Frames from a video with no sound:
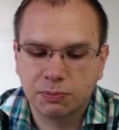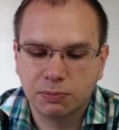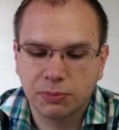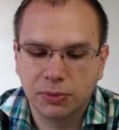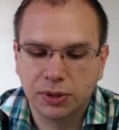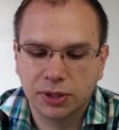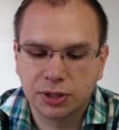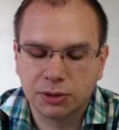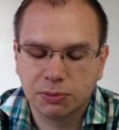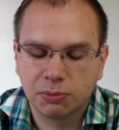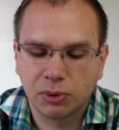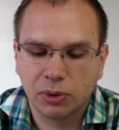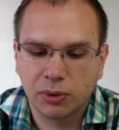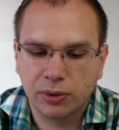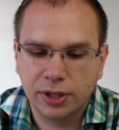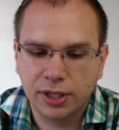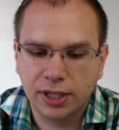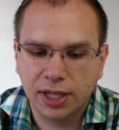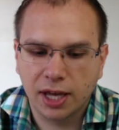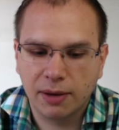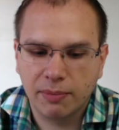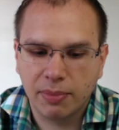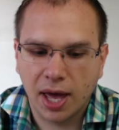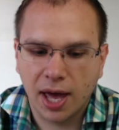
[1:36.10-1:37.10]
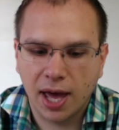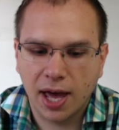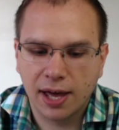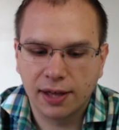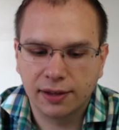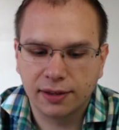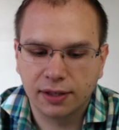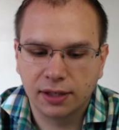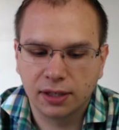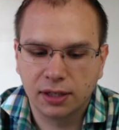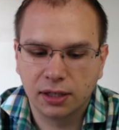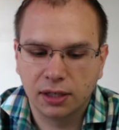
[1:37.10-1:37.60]
exploring that
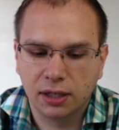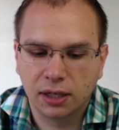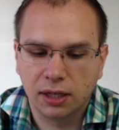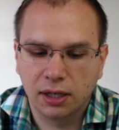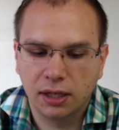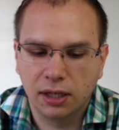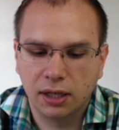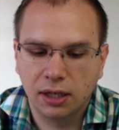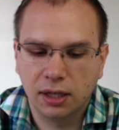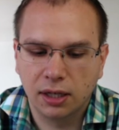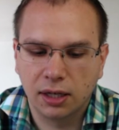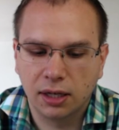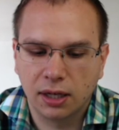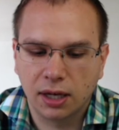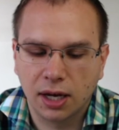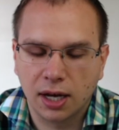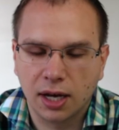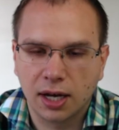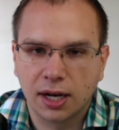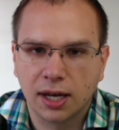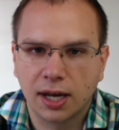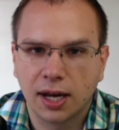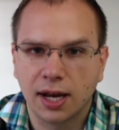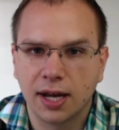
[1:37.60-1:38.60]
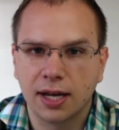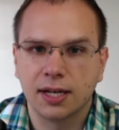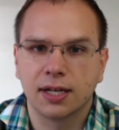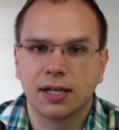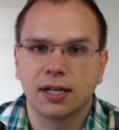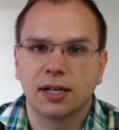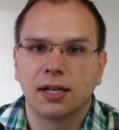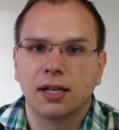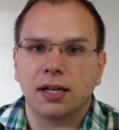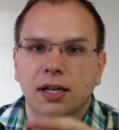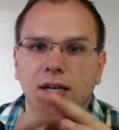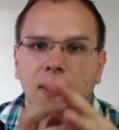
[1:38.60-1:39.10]
path and how to hide
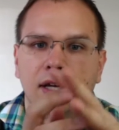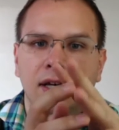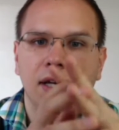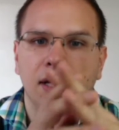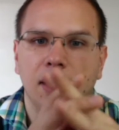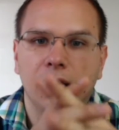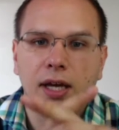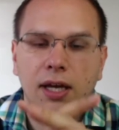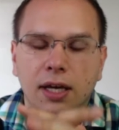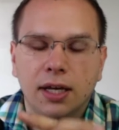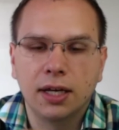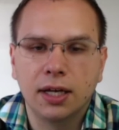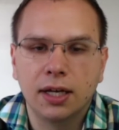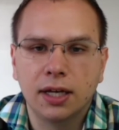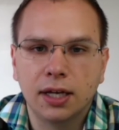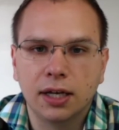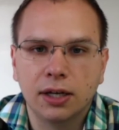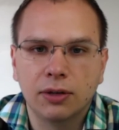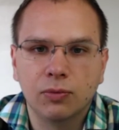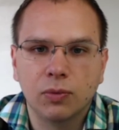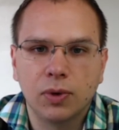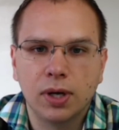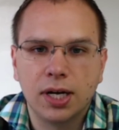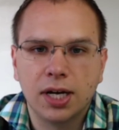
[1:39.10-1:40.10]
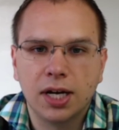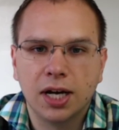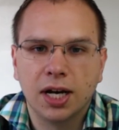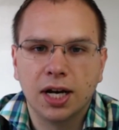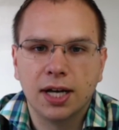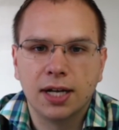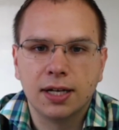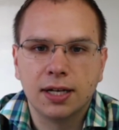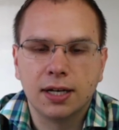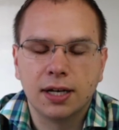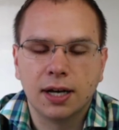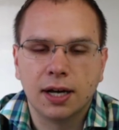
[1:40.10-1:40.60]
it and
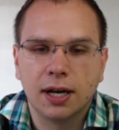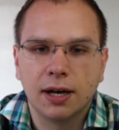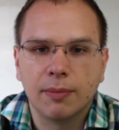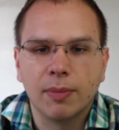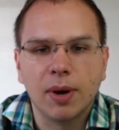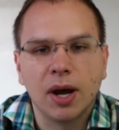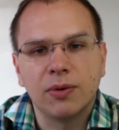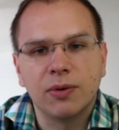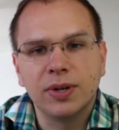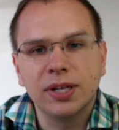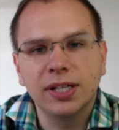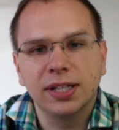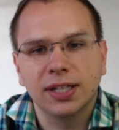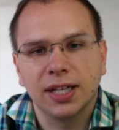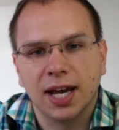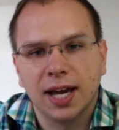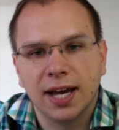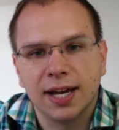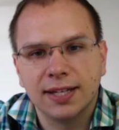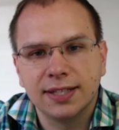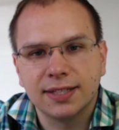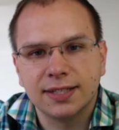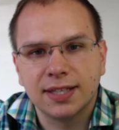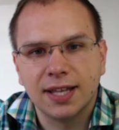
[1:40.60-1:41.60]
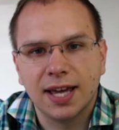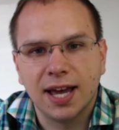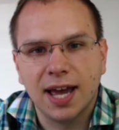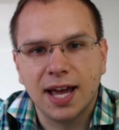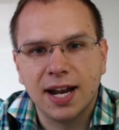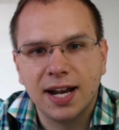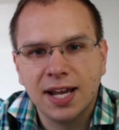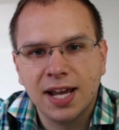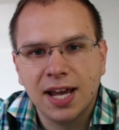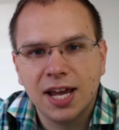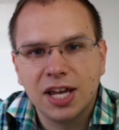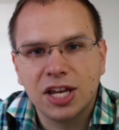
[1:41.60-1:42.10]
whatnot, I realized
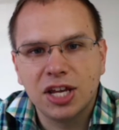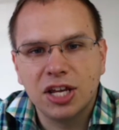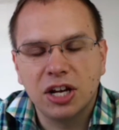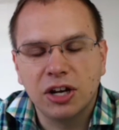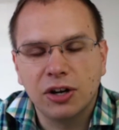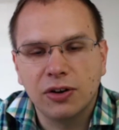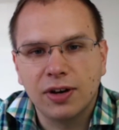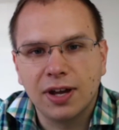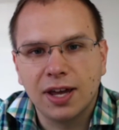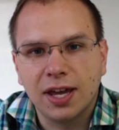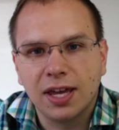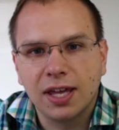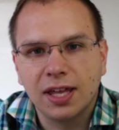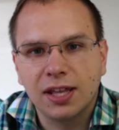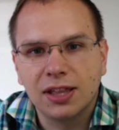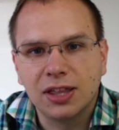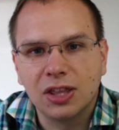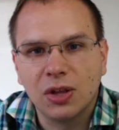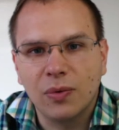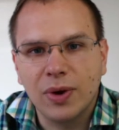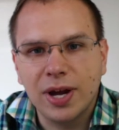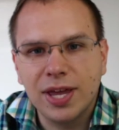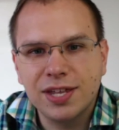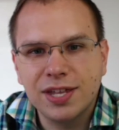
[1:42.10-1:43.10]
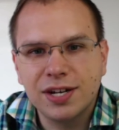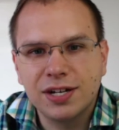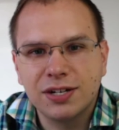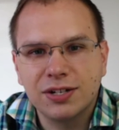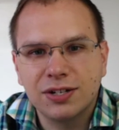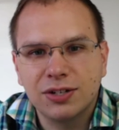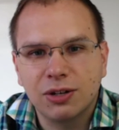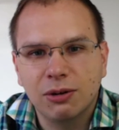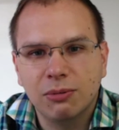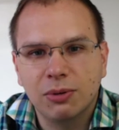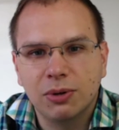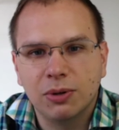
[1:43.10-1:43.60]
that the way the
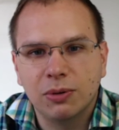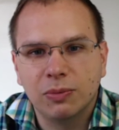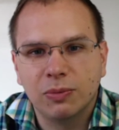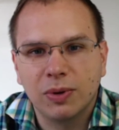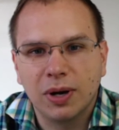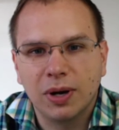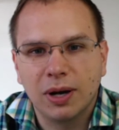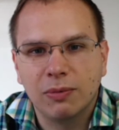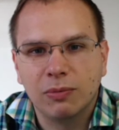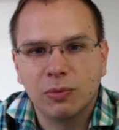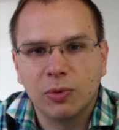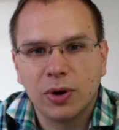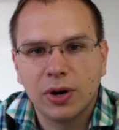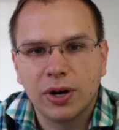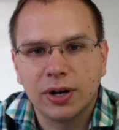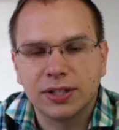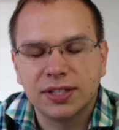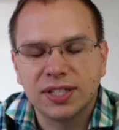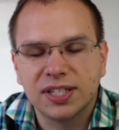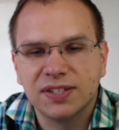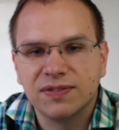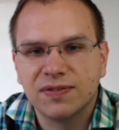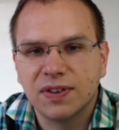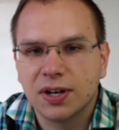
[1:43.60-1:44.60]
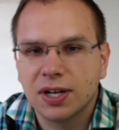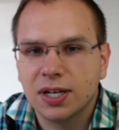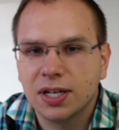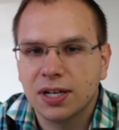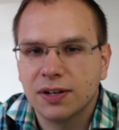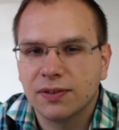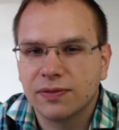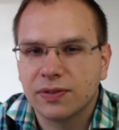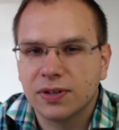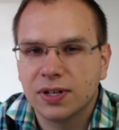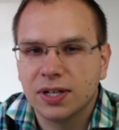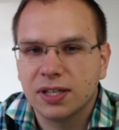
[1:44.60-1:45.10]
distributed web works is very
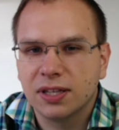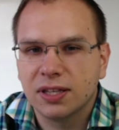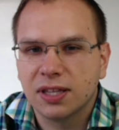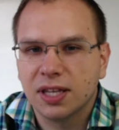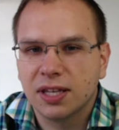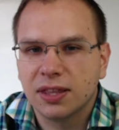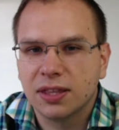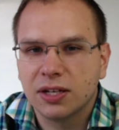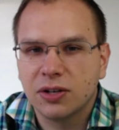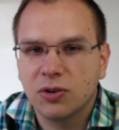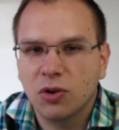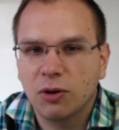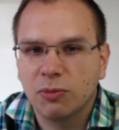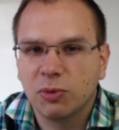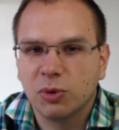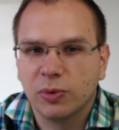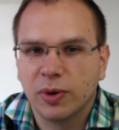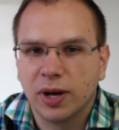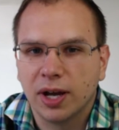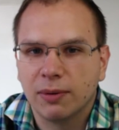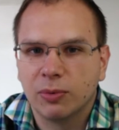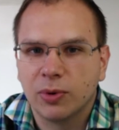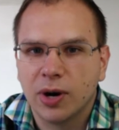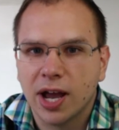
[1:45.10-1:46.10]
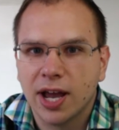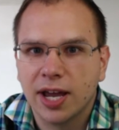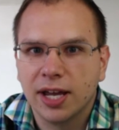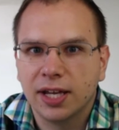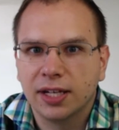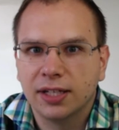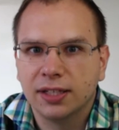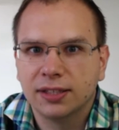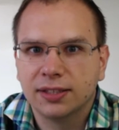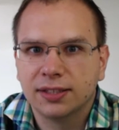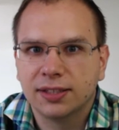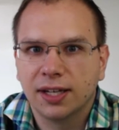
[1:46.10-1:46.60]
different than the normal web,
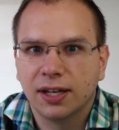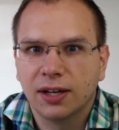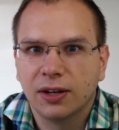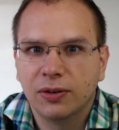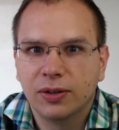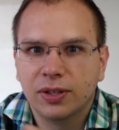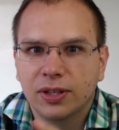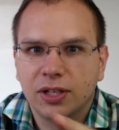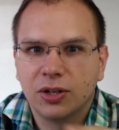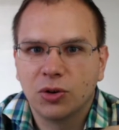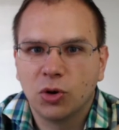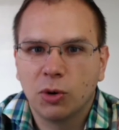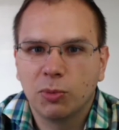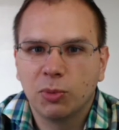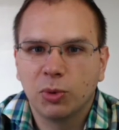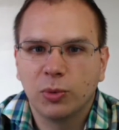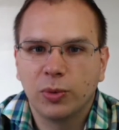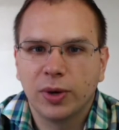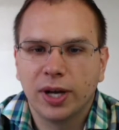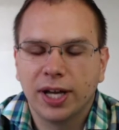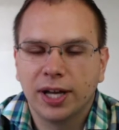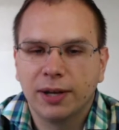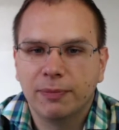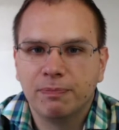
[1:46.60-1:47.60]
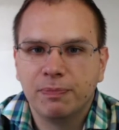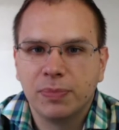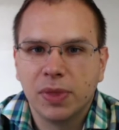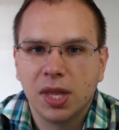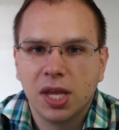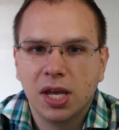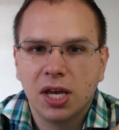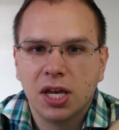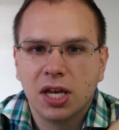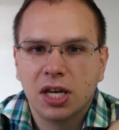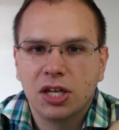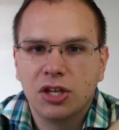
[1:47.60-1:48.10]
right? So in the normal web,
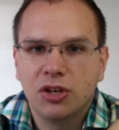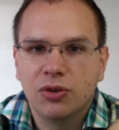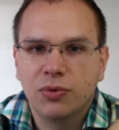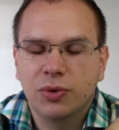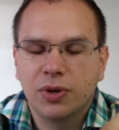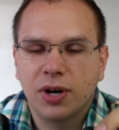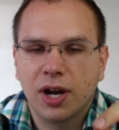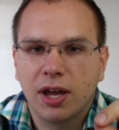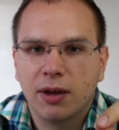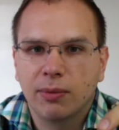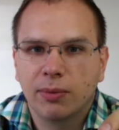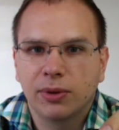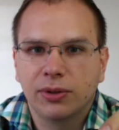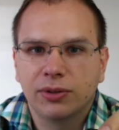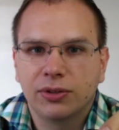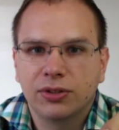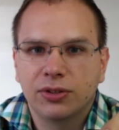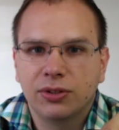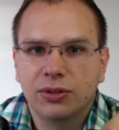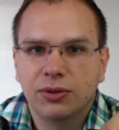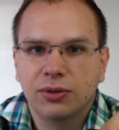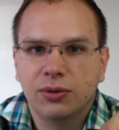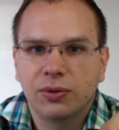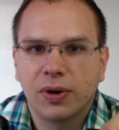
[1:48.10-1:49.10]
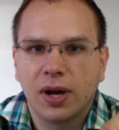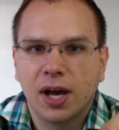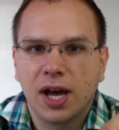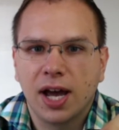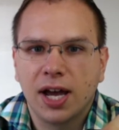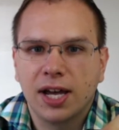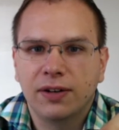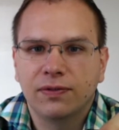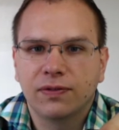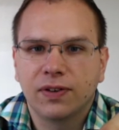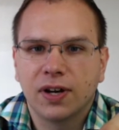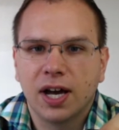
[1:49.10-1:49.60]
you were able to
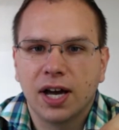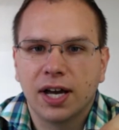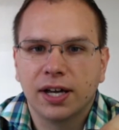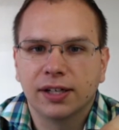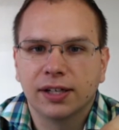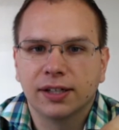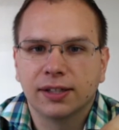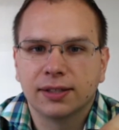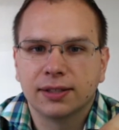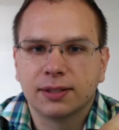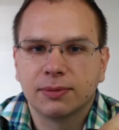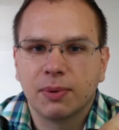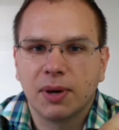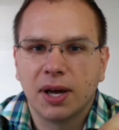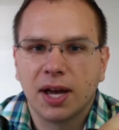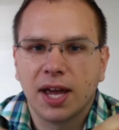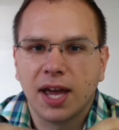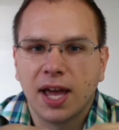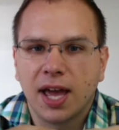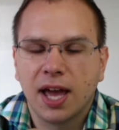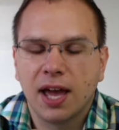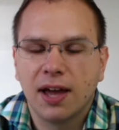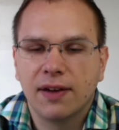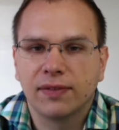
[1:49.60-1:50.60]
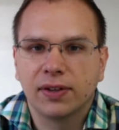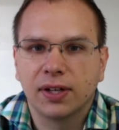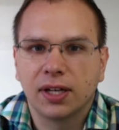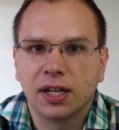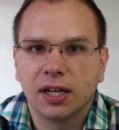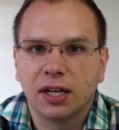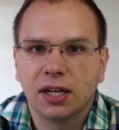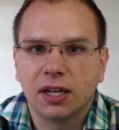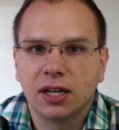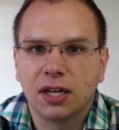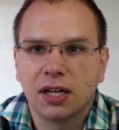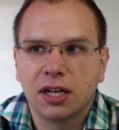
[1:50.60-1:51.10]
hide files by
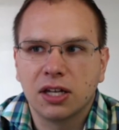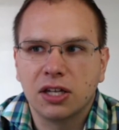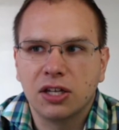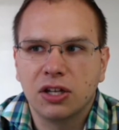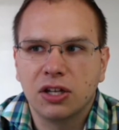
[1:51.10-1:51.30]
having